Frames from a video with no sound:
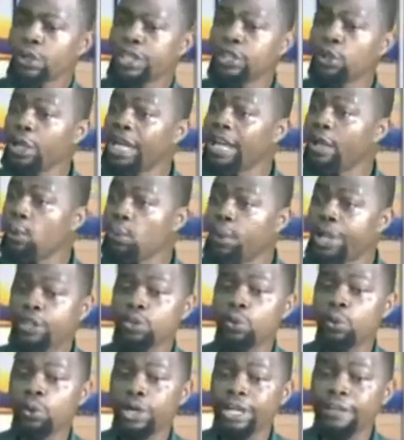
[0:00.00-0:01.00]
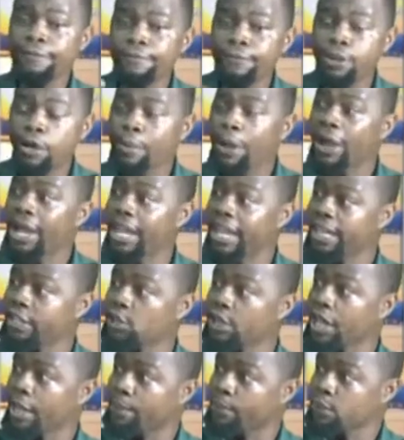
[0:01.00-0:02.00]
only way to reform our
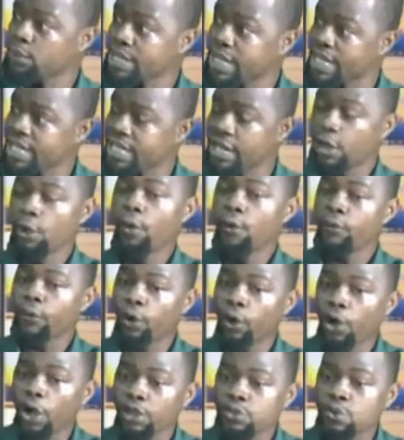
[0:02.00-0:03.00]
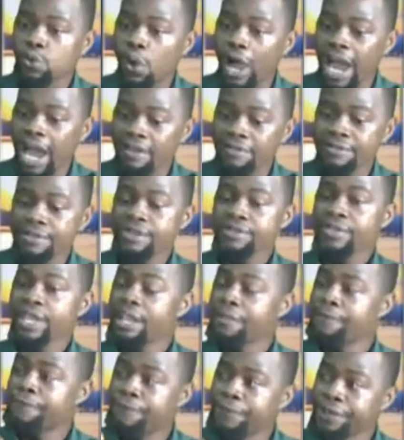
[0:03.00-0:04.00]
electoral process for us to have a
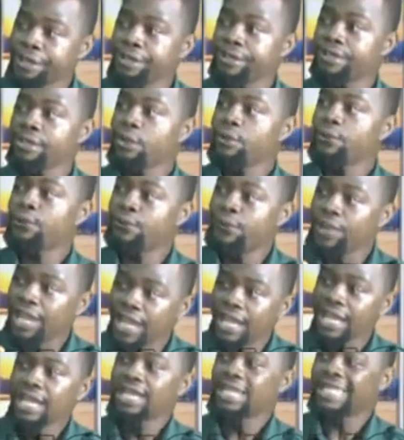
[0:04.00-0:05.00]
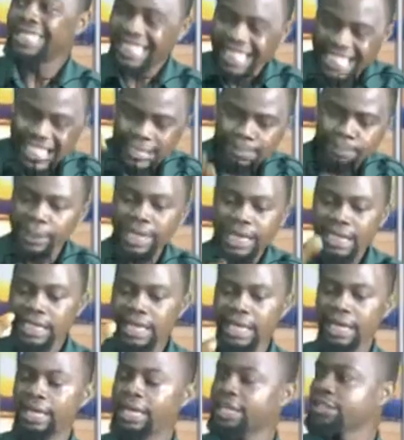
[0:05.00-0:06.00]
free, fair, transparent
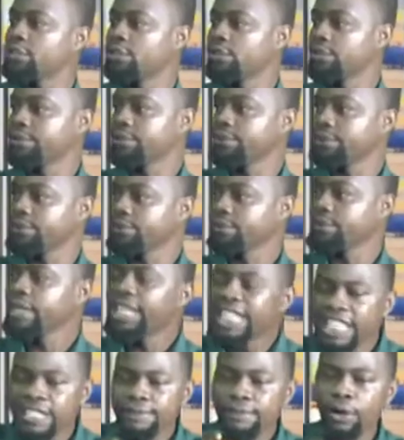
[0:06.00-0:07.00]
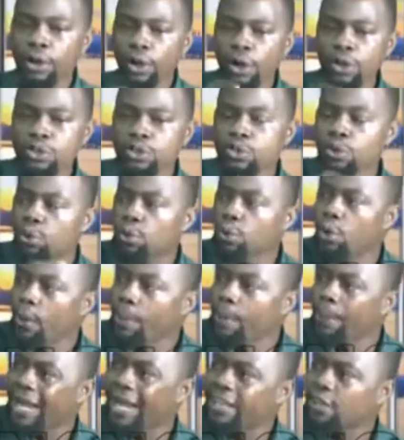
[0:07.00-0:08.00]
election is for us to go
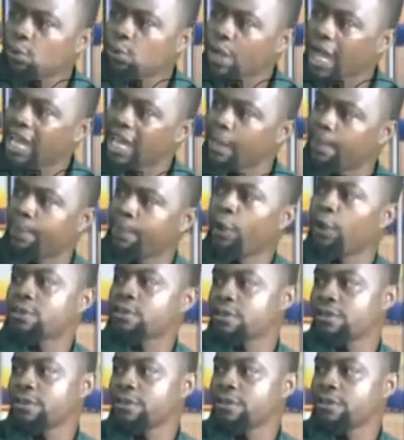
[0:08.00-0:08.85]
back to that report,